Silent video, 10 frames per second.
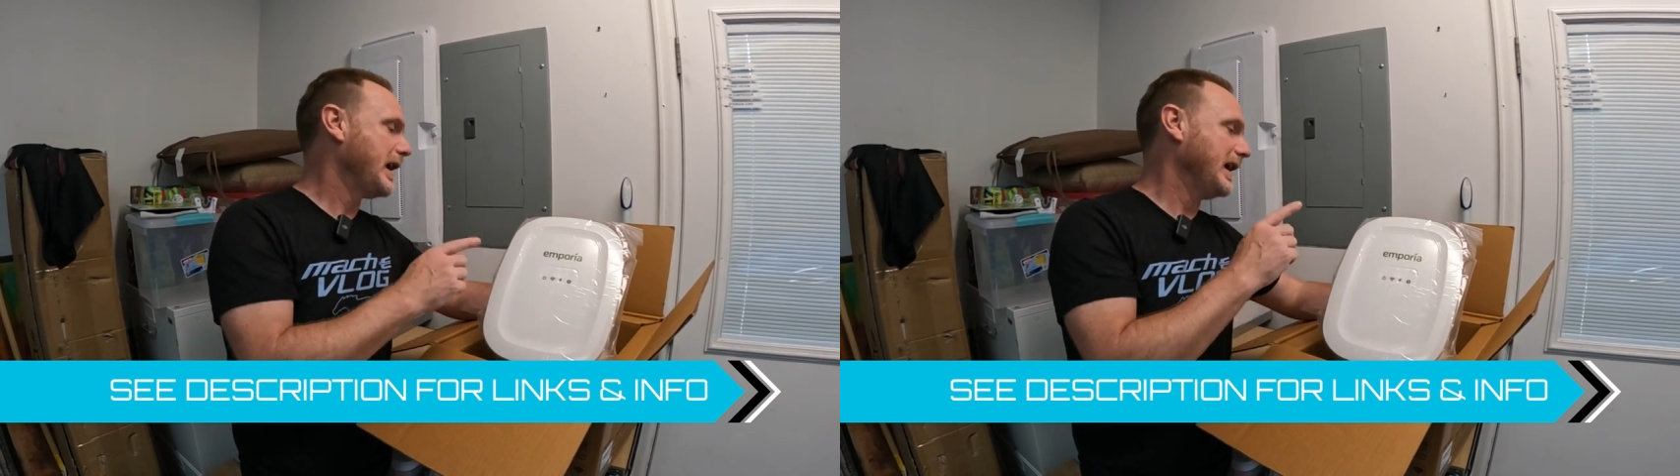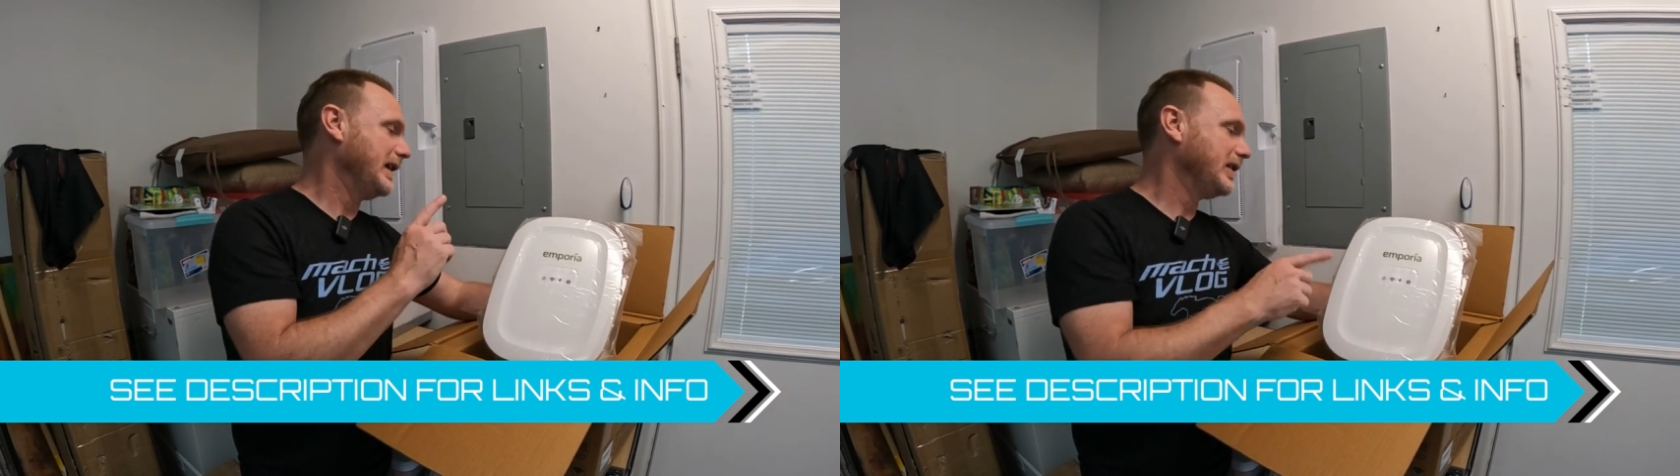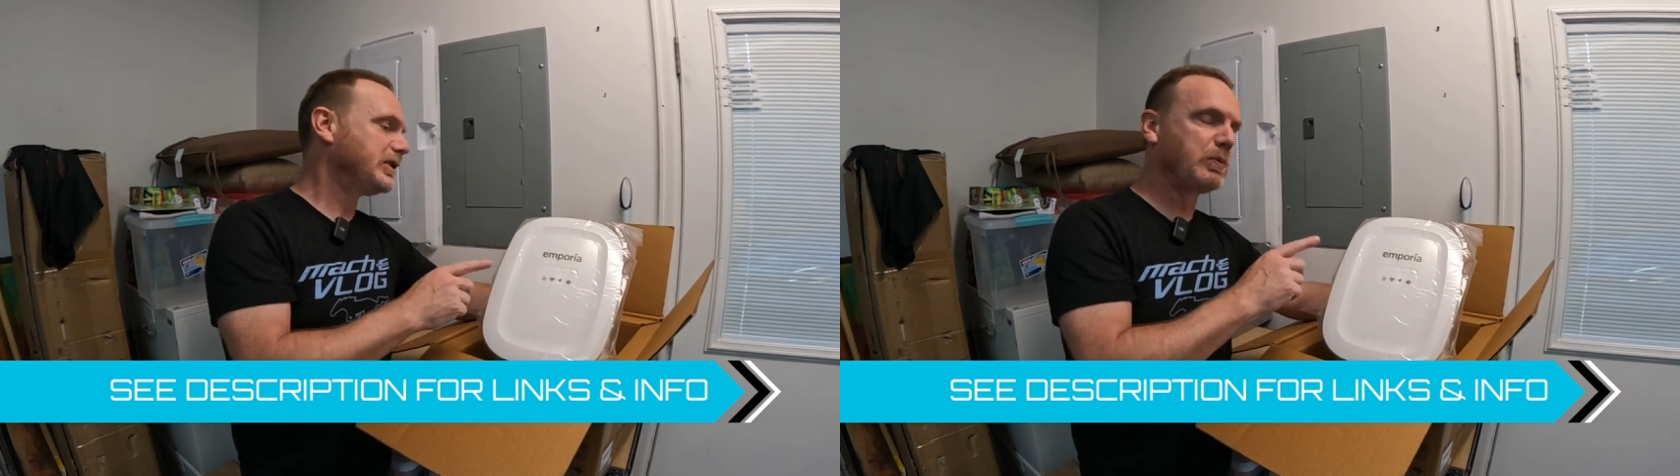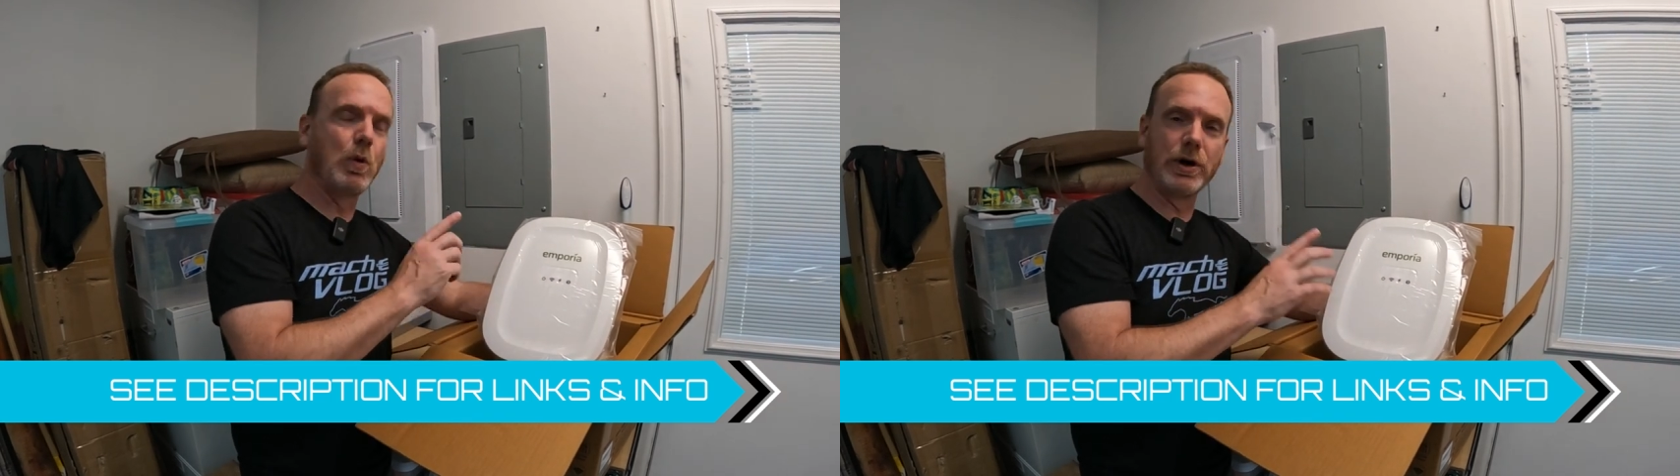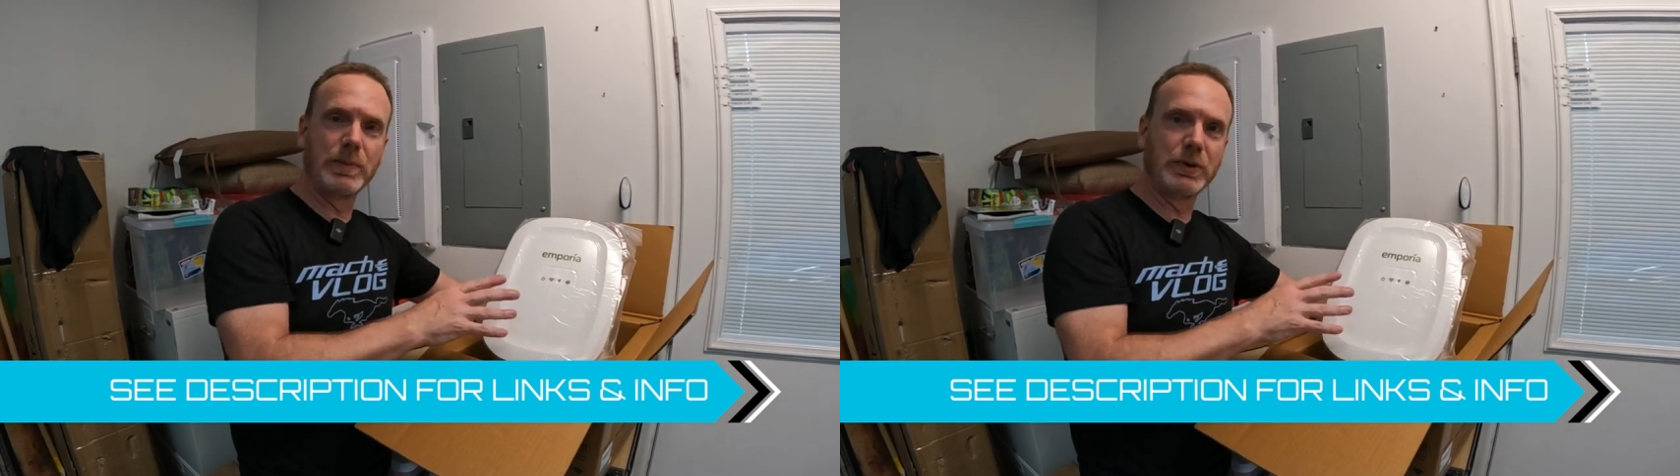It is
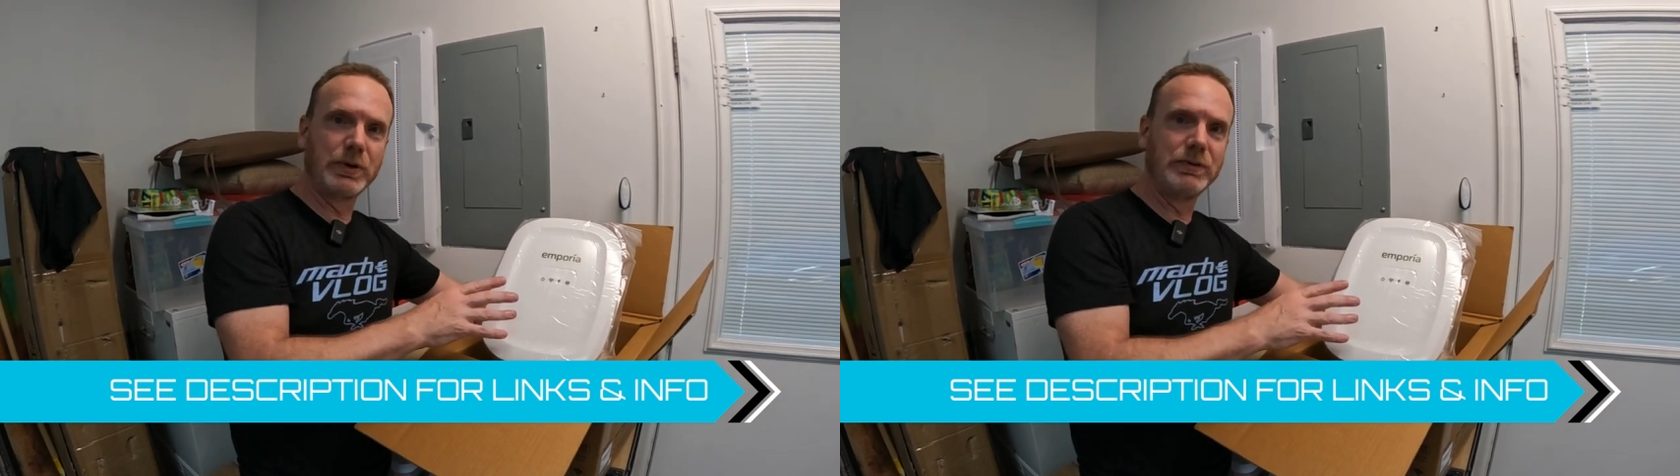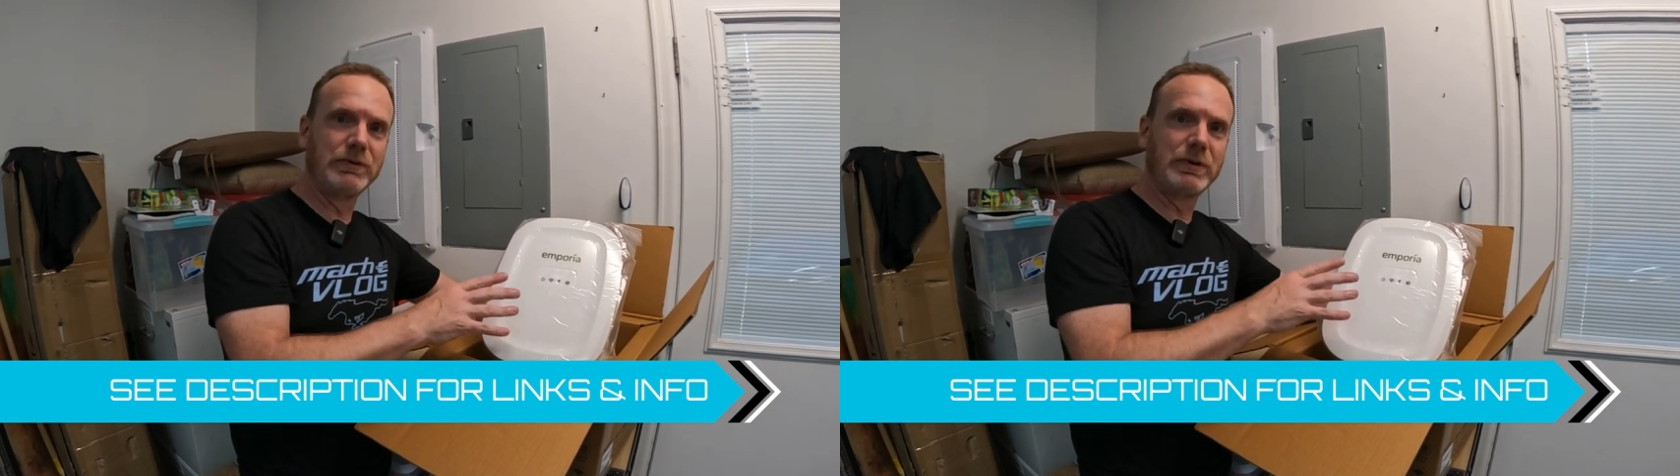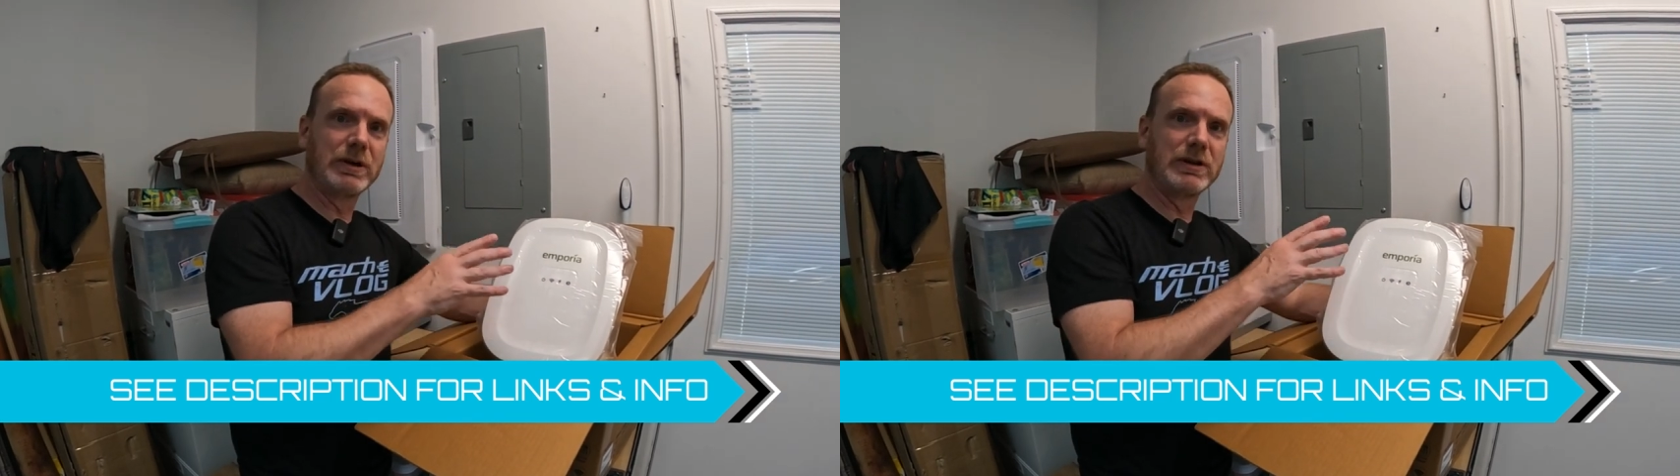waterproof,